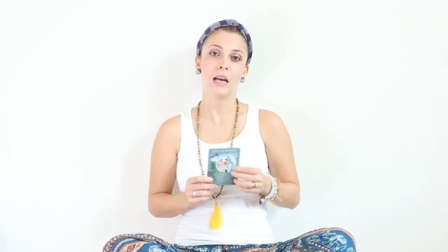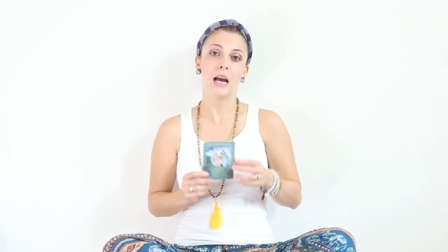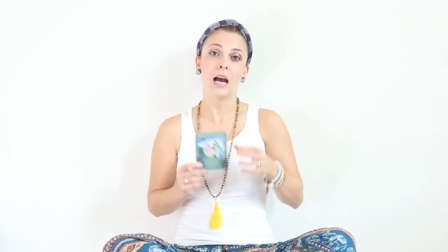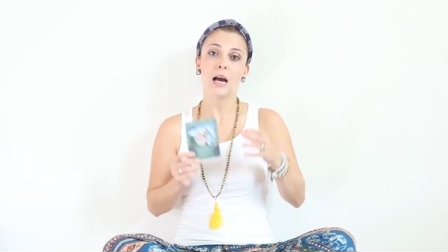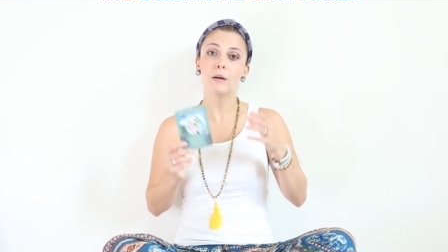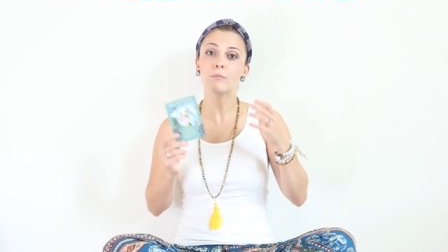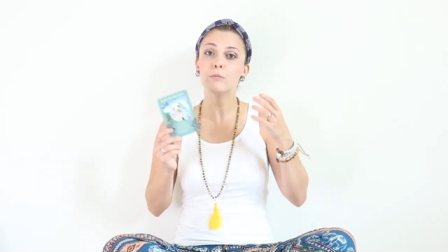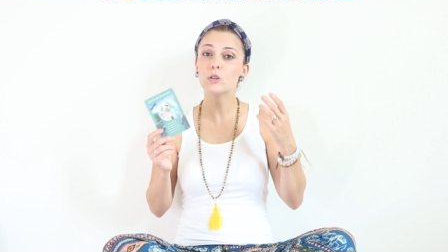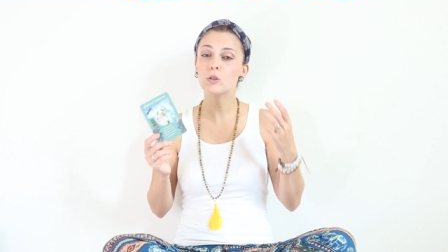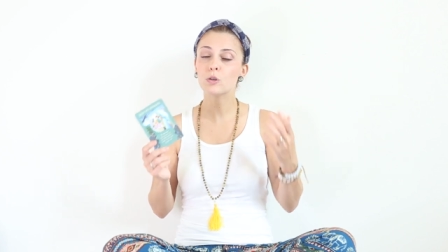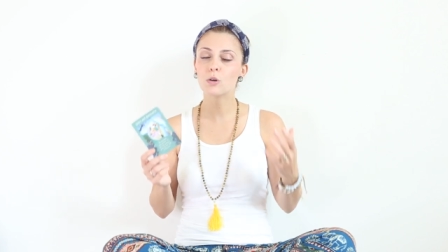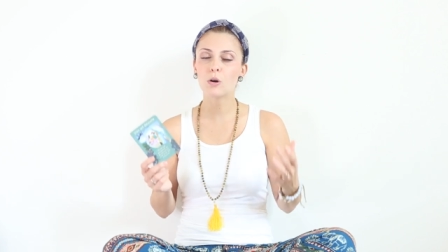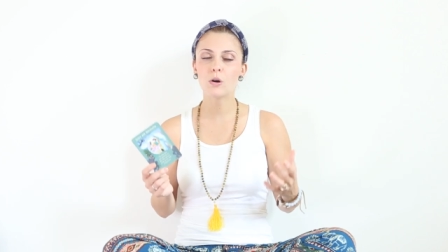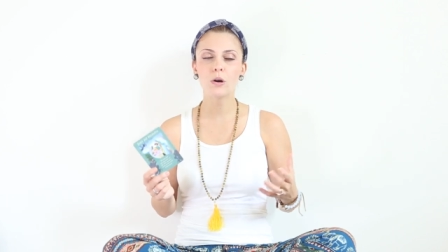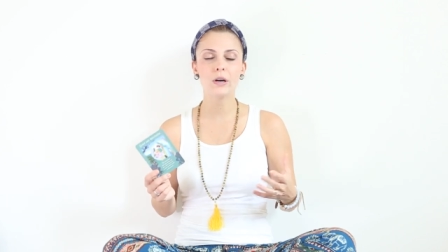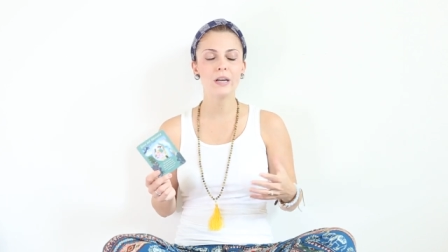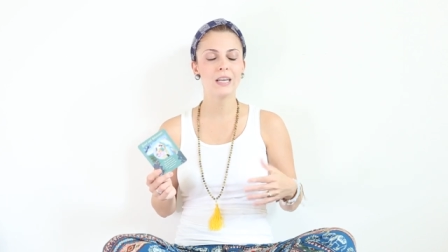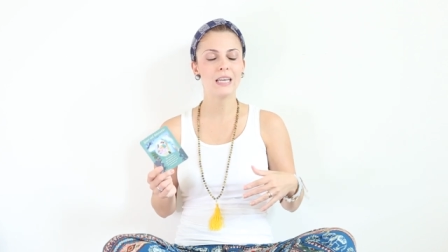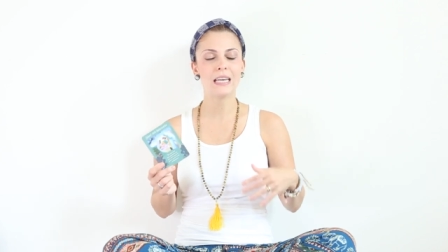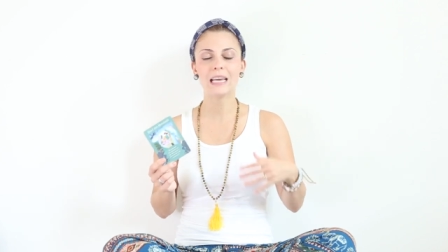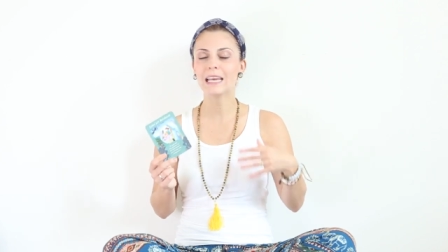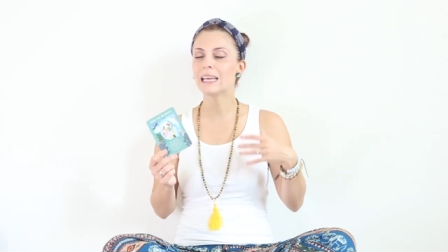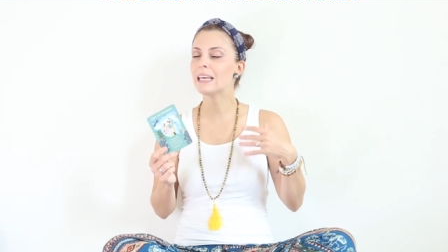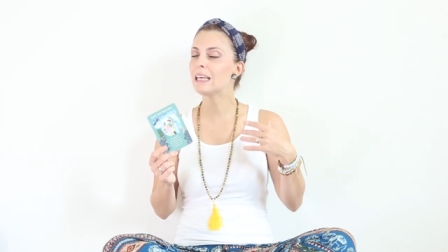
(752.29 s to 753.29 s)
I'm
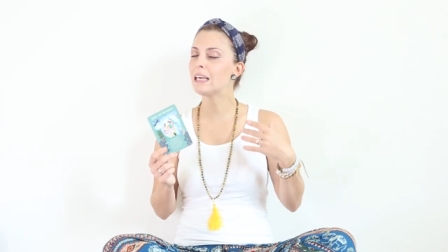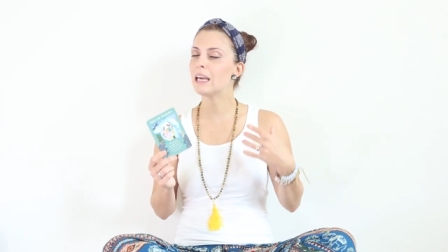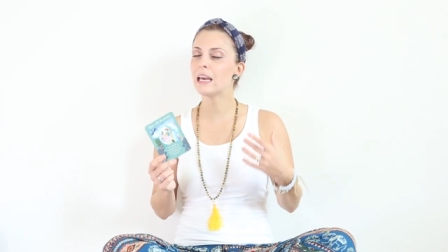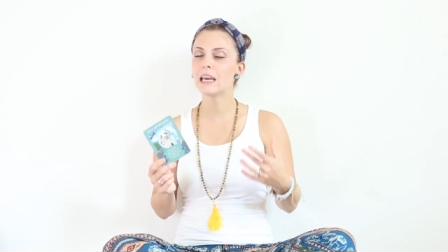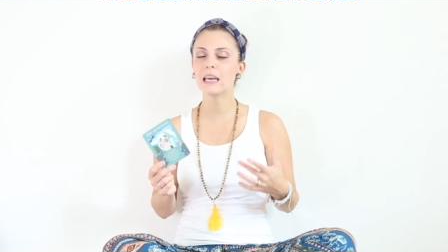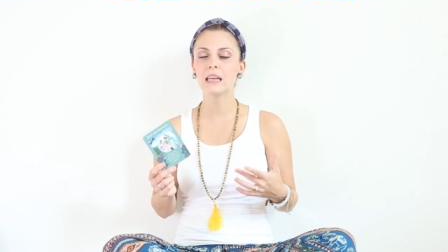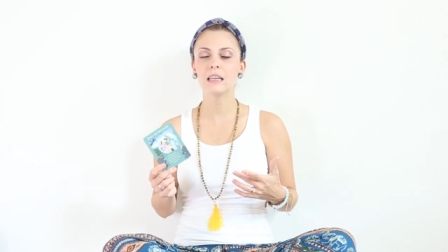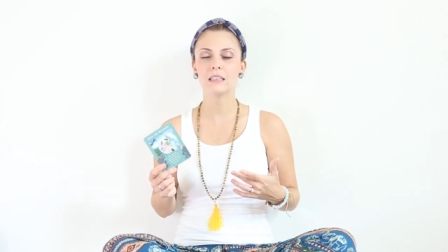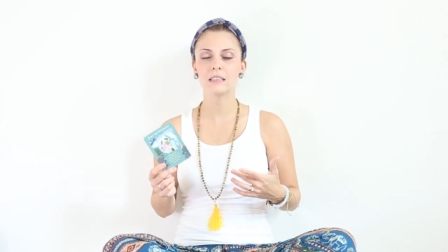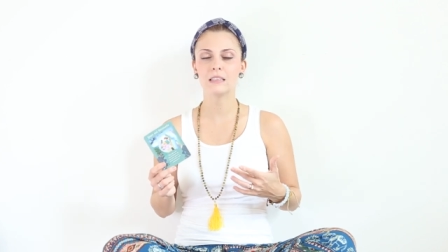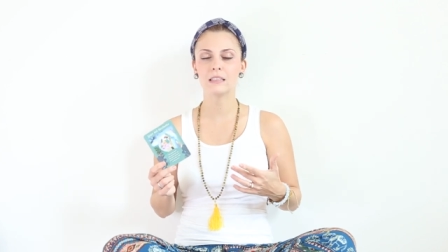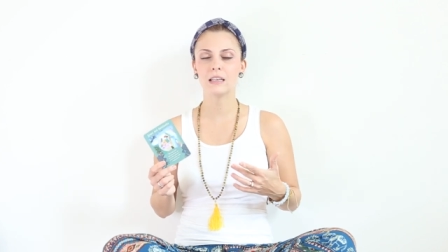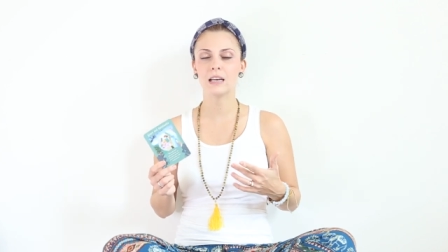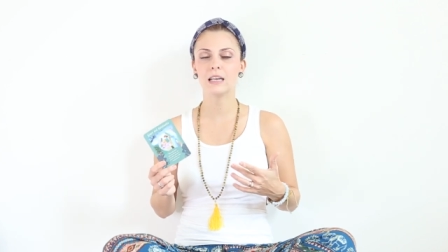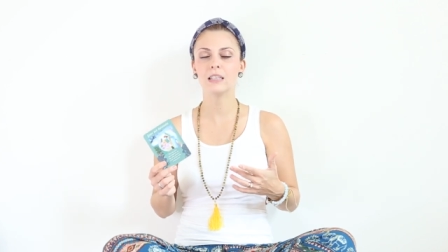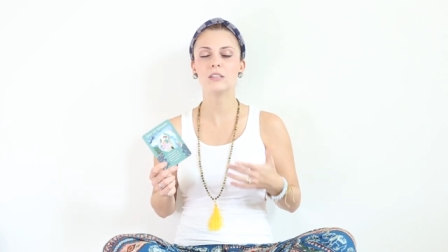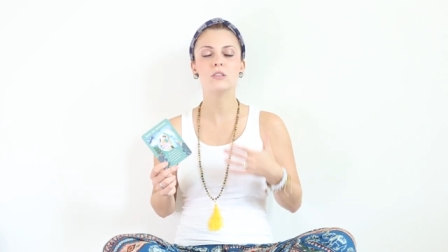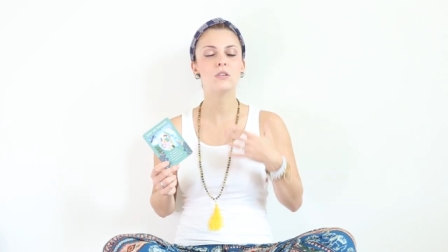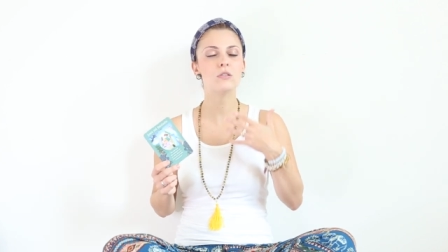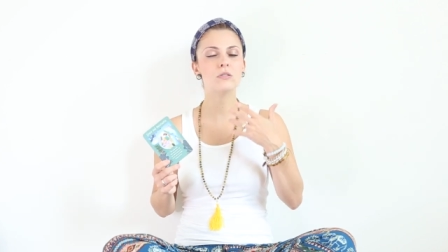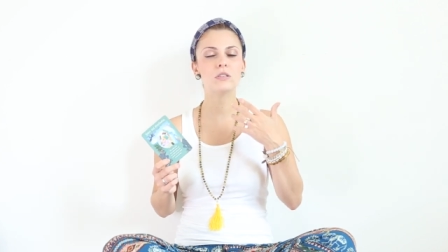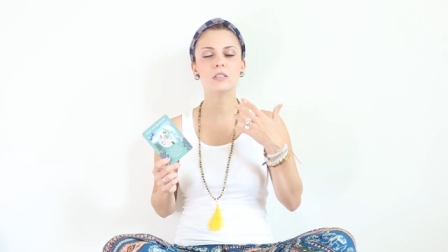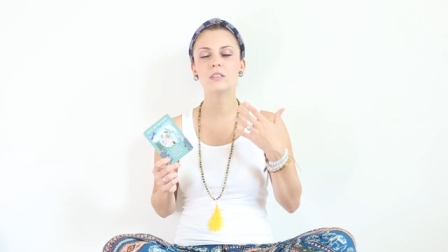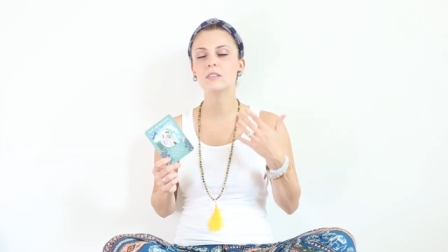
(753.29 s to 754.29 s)
sorry, I can't. I
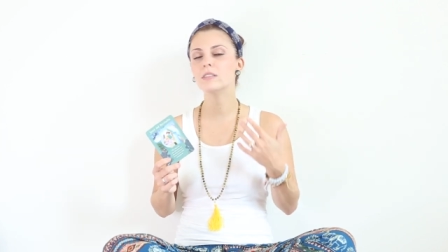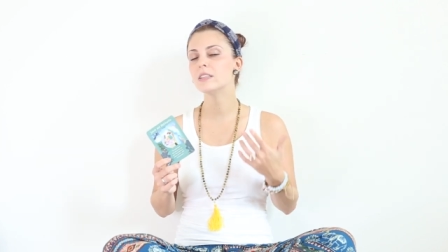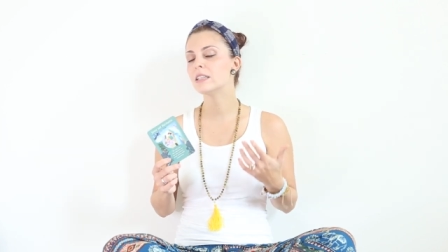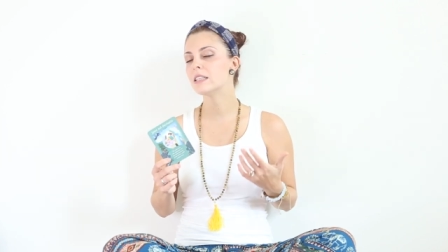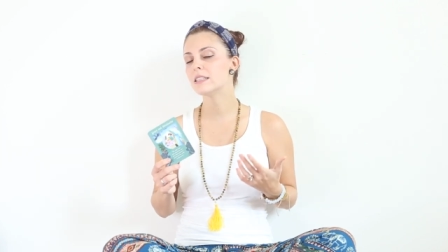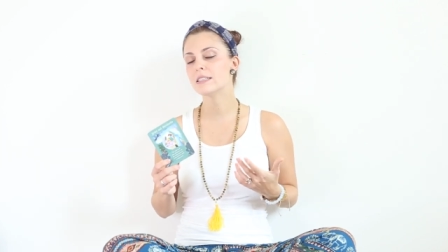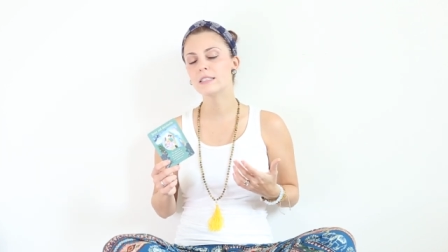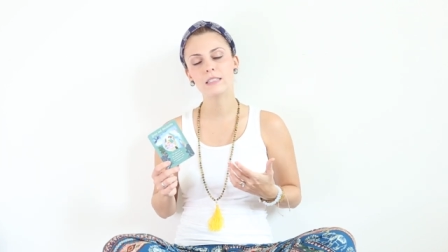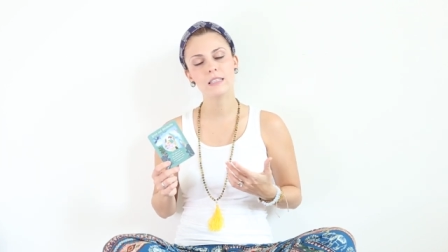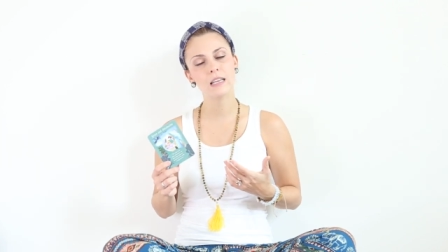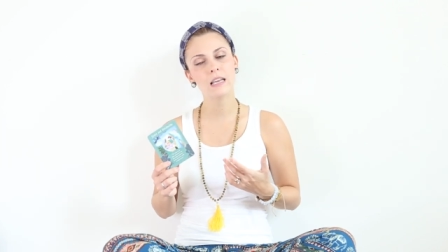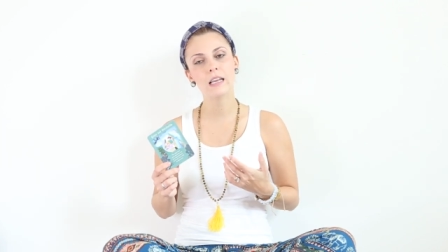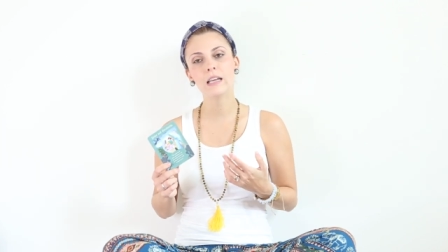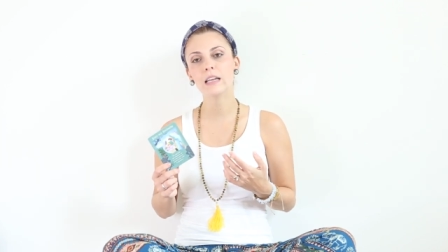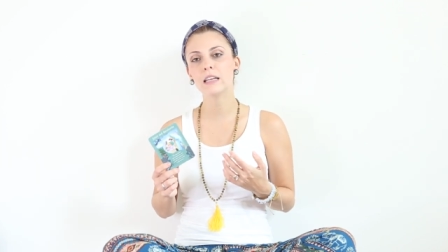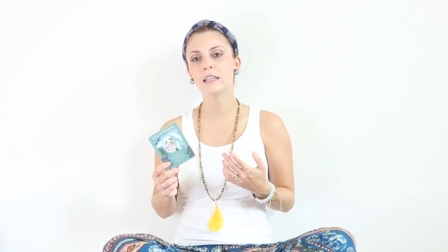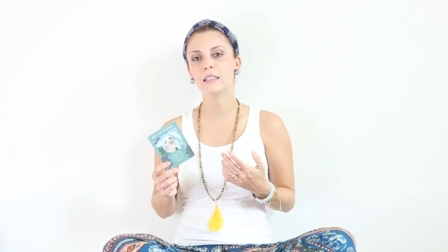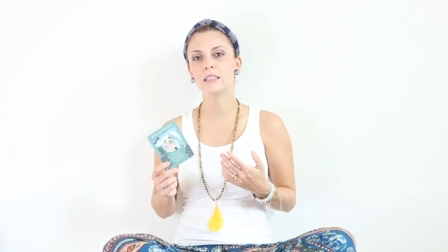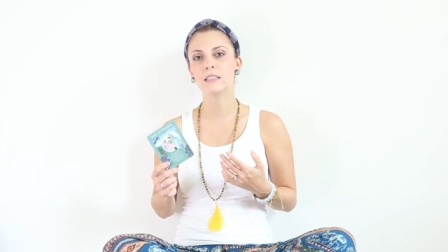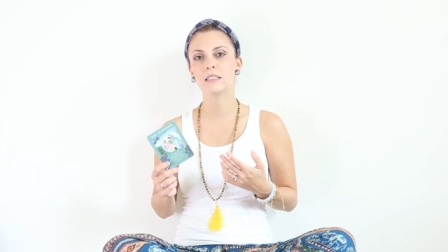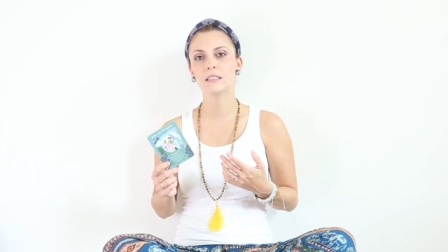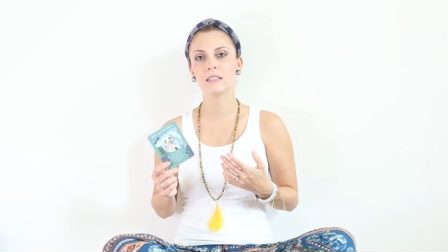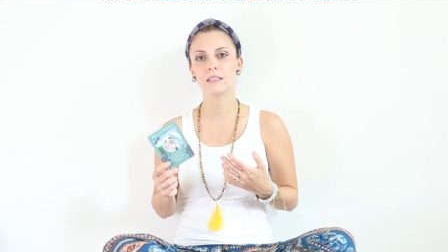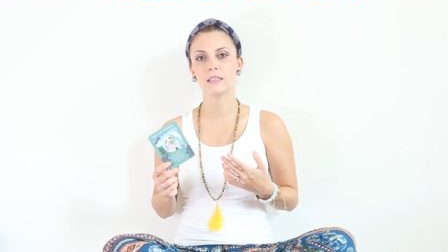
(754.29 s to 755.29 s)
don't
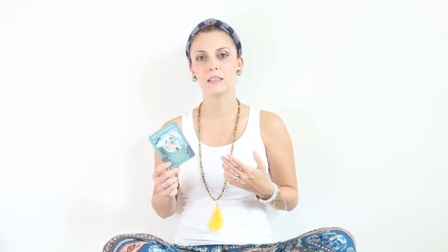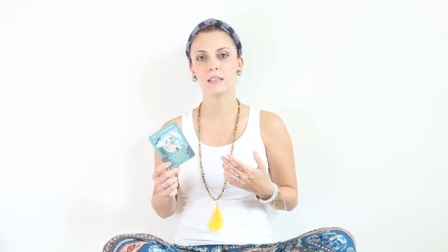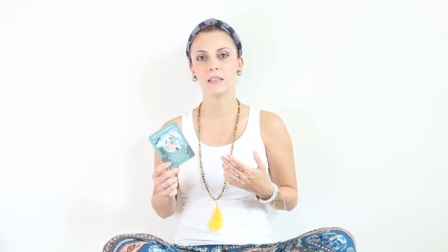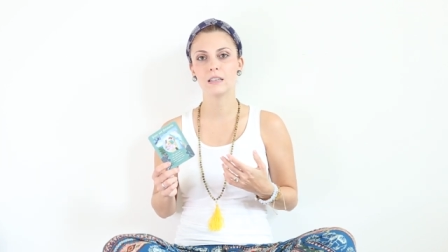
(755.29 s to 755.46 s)
understand.